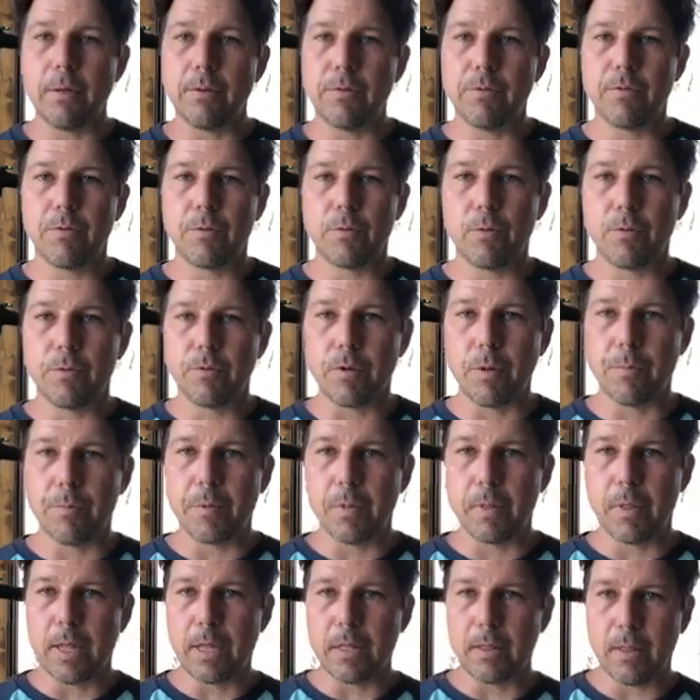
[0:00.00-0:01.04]
It's through
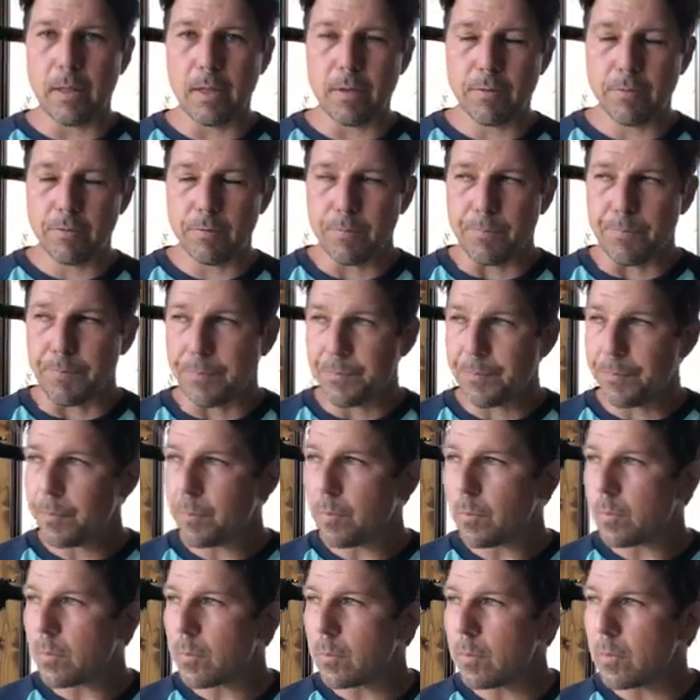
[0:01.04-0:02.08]
something like this.
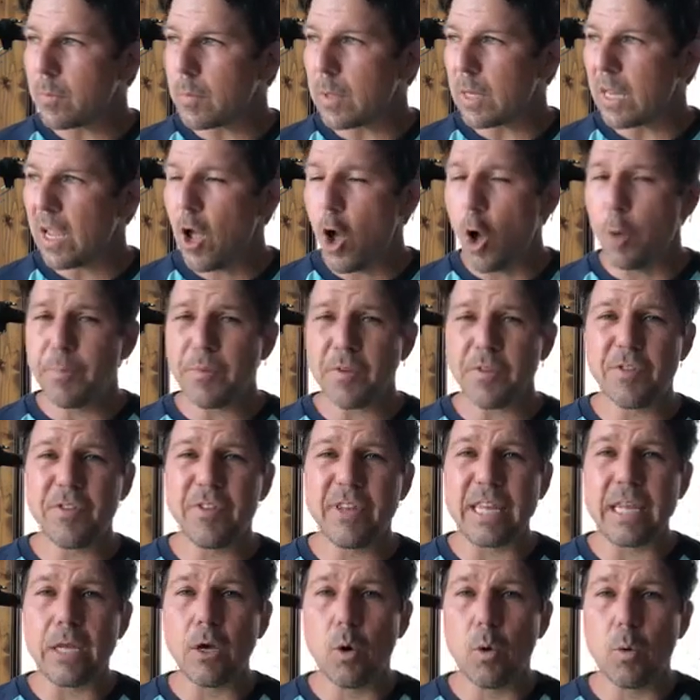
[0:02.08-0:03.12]
Helps us
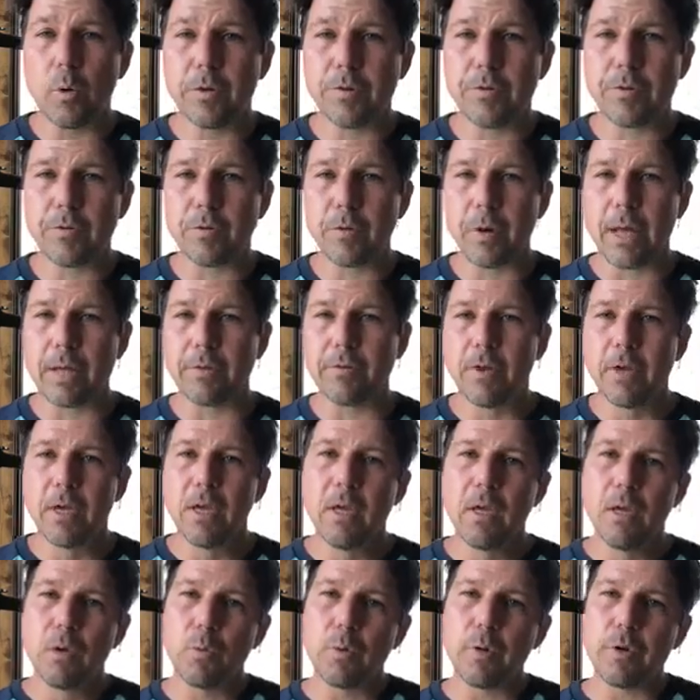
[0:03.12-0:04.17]
deal with stress.
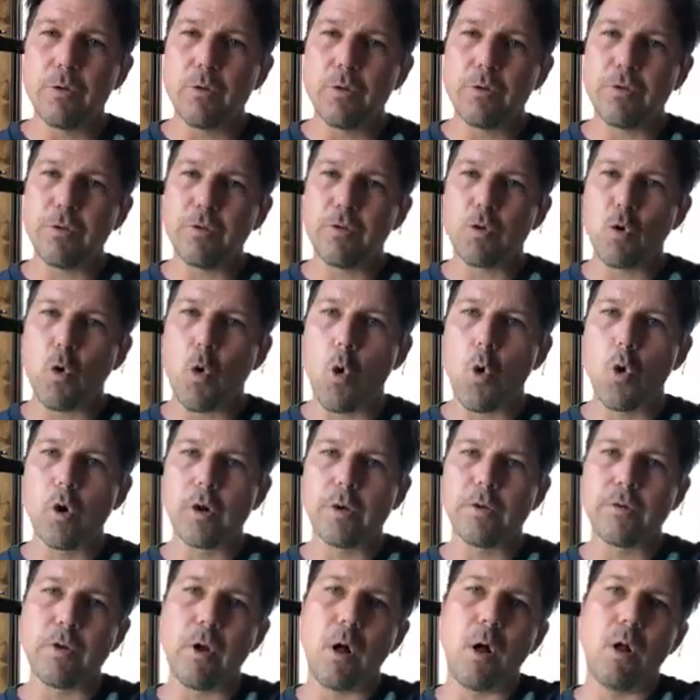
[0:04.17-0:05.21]
Reduces
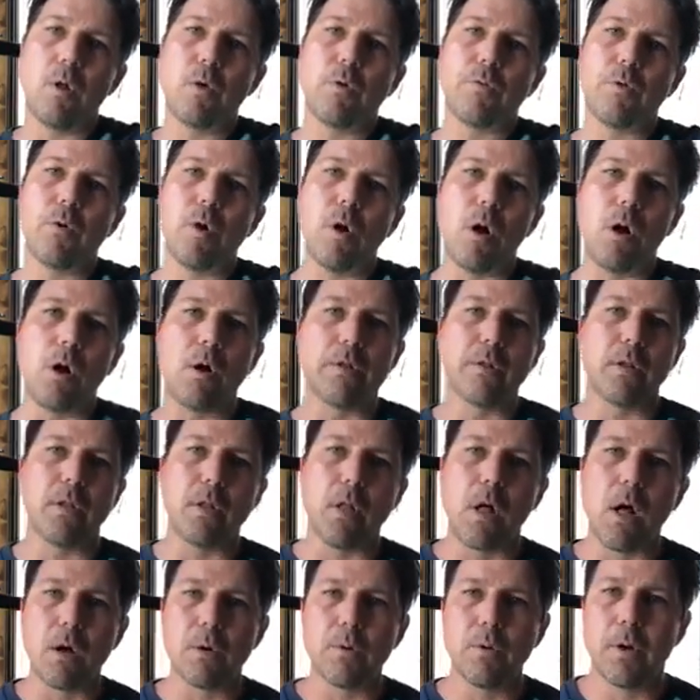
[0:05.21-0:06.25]
cortisol overall in the
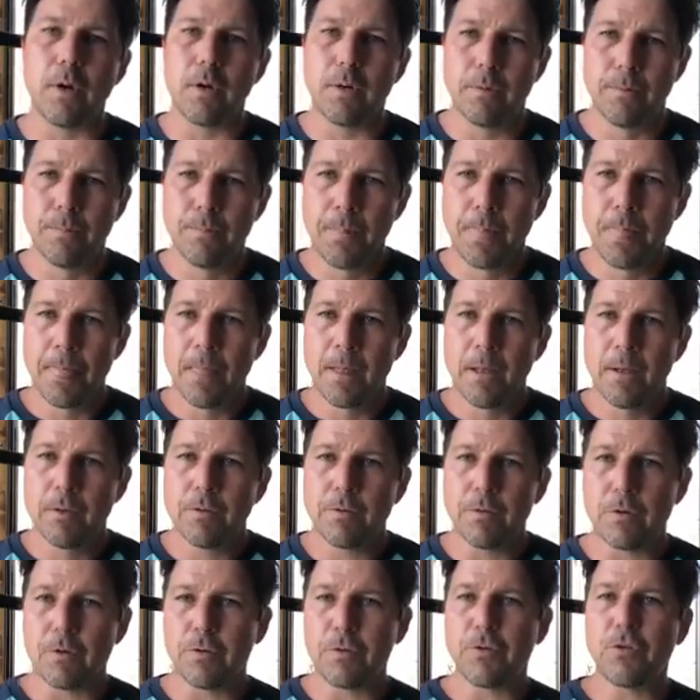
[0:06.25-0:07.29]
long run.
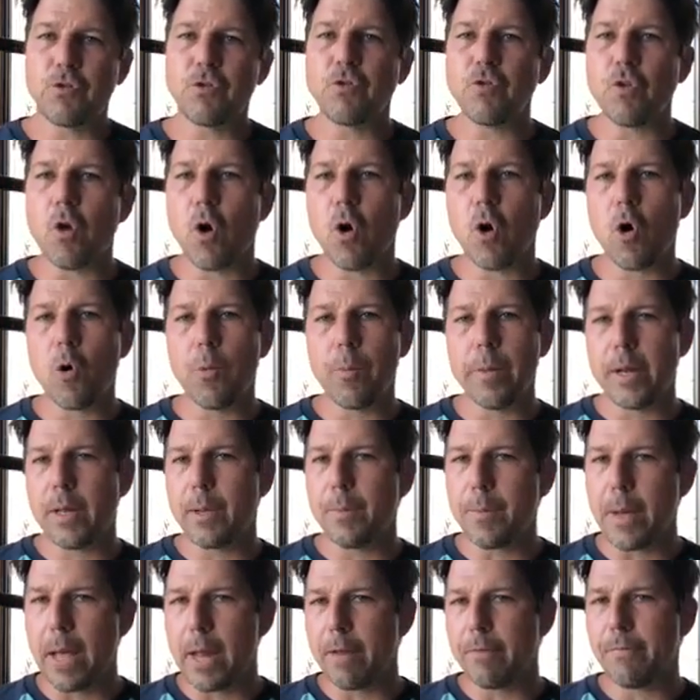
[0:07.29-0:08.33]
So there's so many
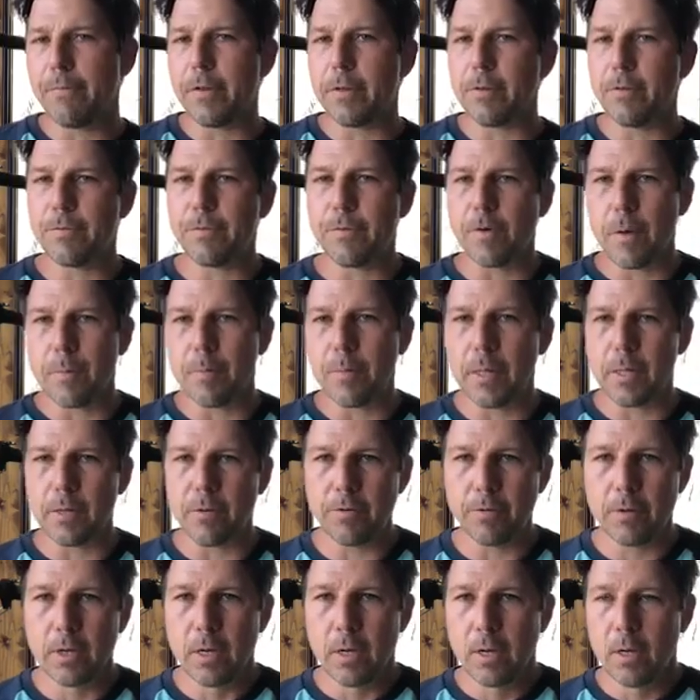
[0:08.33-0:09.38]
benefits from
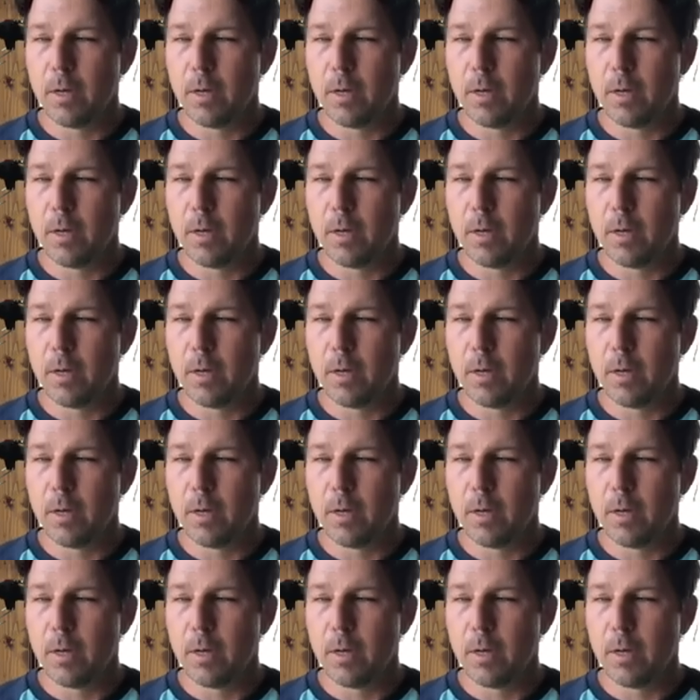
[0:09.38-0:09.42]
this.